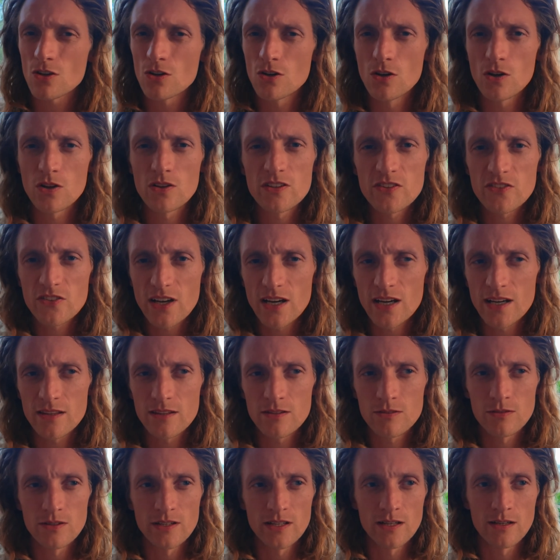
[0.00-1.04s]
all this
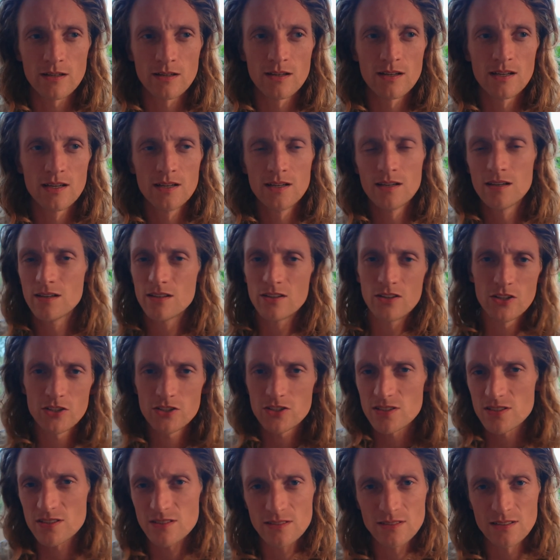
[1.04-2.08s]
othering, and not
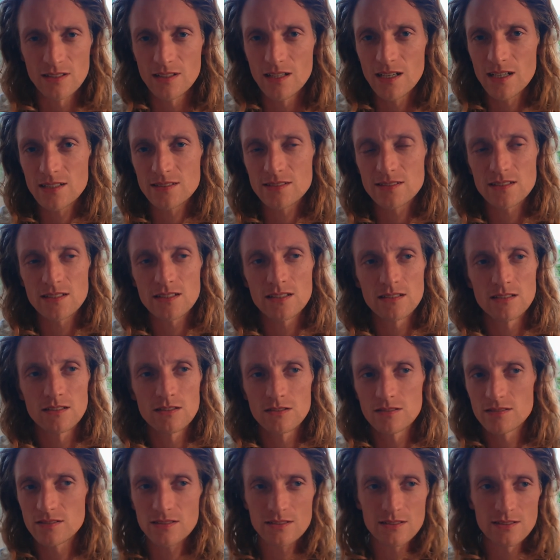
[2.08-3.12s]
just in the last year,
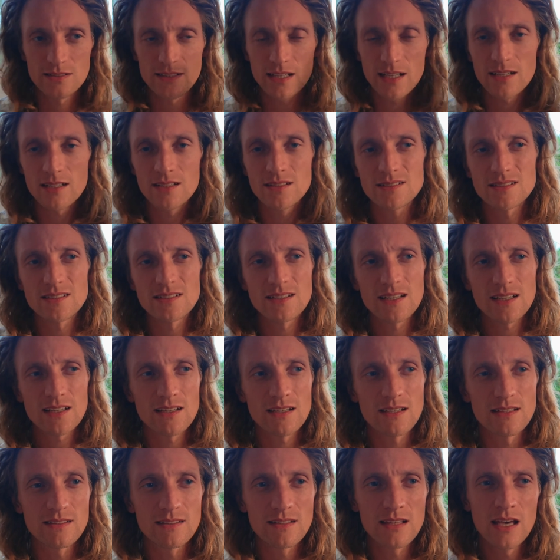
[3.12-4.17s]
since decades and
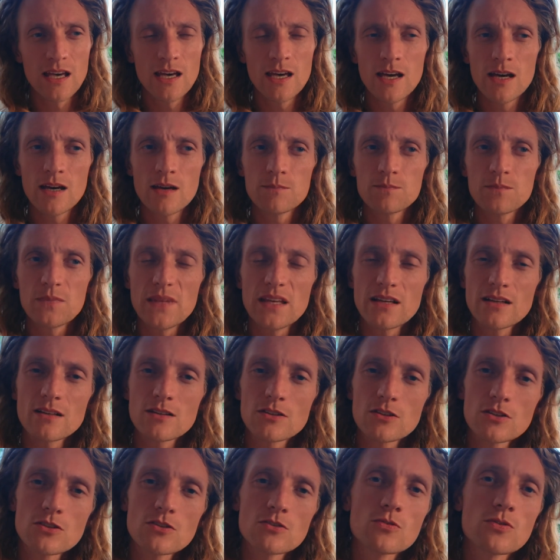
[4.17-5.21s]
decades,
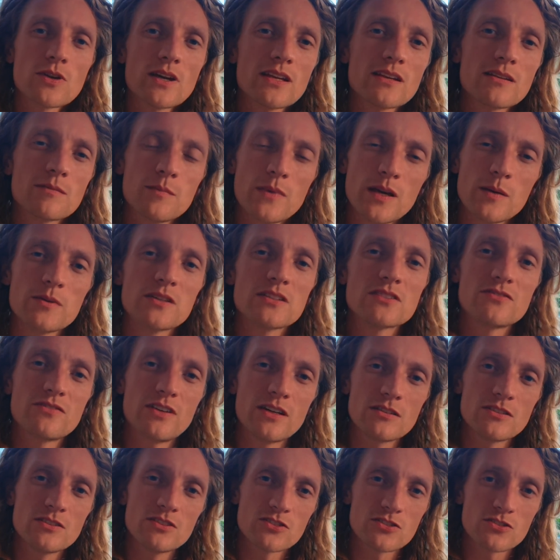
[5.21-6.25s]
created maybe a
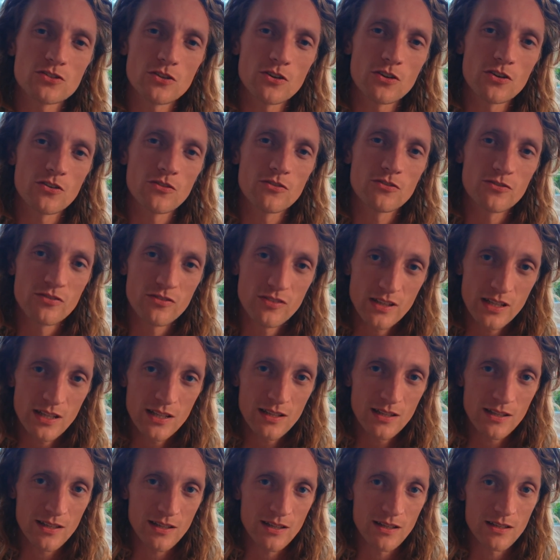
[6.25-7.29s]
very strong
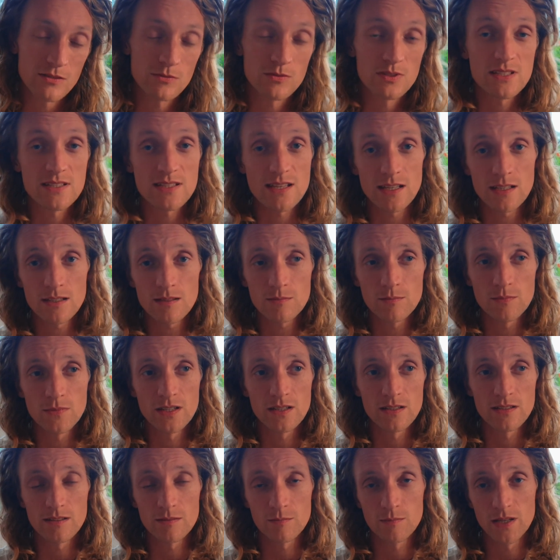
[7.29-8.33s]
feeling and
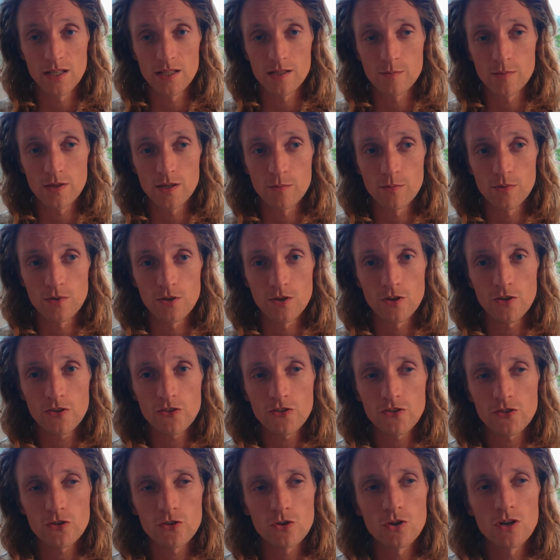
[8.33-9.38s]
resentment in many people
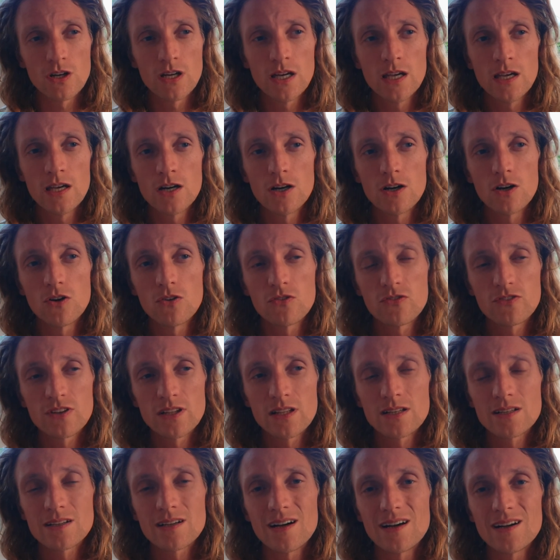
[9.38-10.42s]
also, of
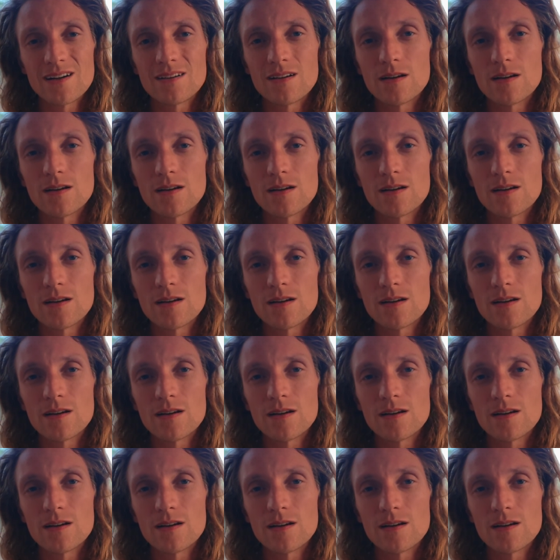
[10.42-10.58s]
feeling